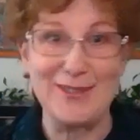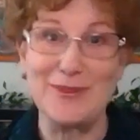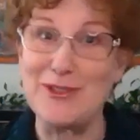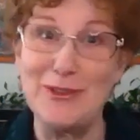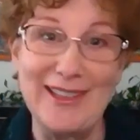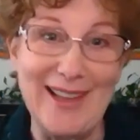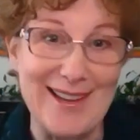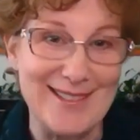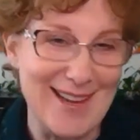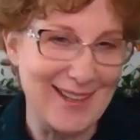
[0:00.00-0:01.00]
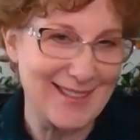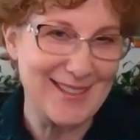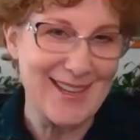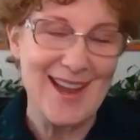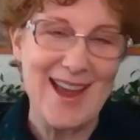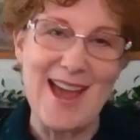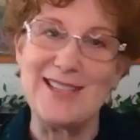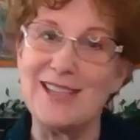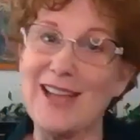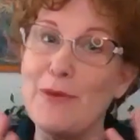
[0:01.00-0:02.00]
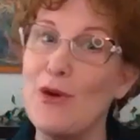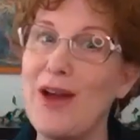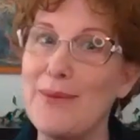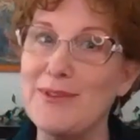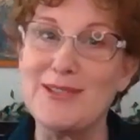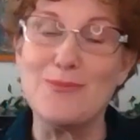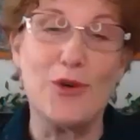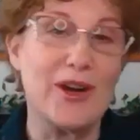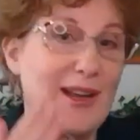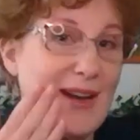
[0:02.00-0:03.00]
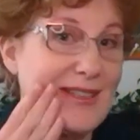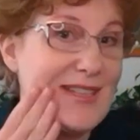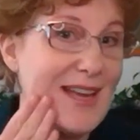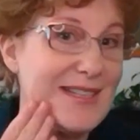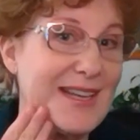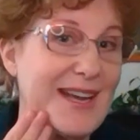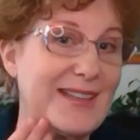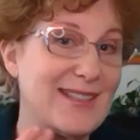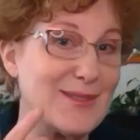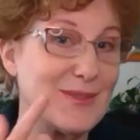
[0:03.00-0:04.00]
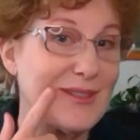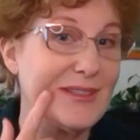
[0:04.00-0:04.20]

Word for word: It was only last night until I woke up this morning, and I tend to get this